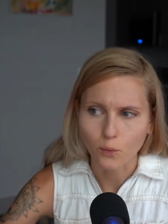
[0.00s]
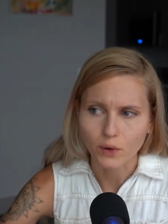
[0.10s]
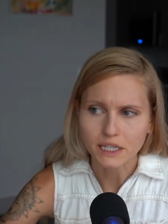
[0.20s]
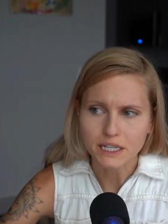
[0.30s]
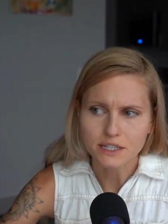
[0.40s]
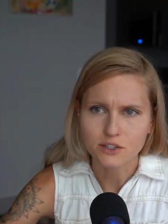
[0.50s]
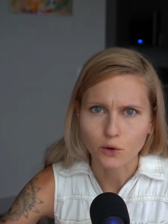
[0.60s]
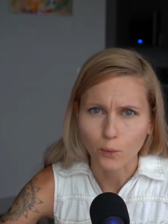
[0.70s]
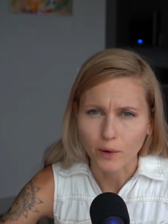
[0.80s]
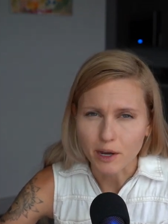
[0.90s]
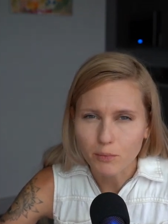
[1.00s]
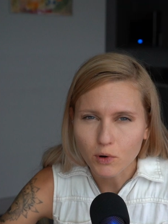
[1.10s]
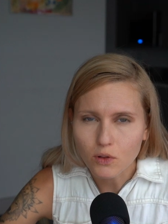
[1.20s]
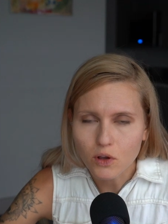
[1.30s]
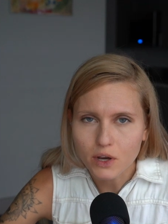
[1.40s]
really
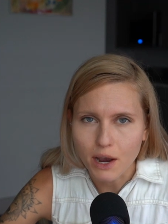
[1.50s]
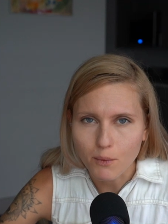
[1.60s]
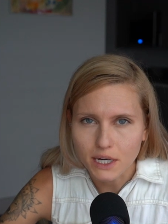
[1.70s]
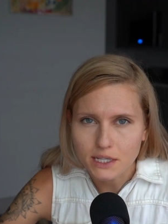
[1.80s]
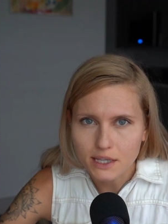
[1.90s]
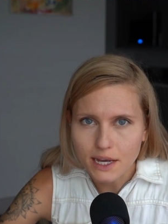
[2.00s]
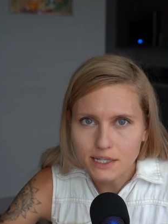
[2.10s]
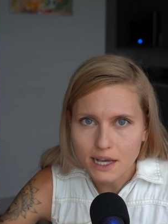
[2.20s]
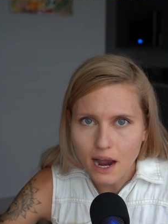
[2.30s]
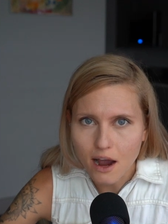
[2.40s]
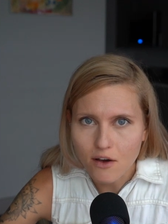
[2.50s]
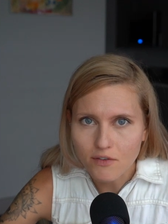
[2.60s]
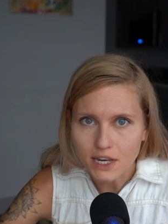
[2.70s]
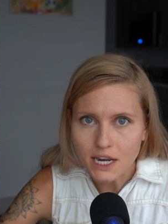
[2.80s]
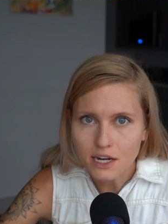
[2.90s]
cerebral look at what it's like to
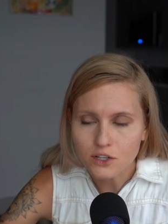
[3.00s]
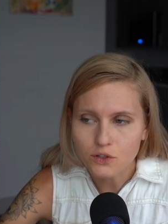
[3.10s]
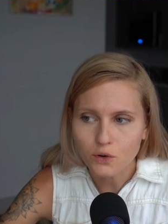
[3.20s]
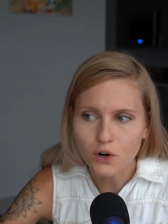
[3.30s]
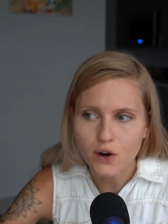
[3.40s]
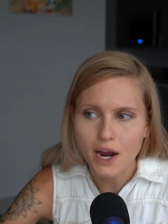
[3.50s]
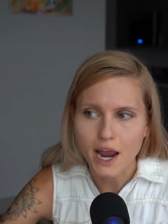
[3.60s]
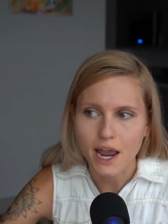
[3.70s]
have an eating disorder.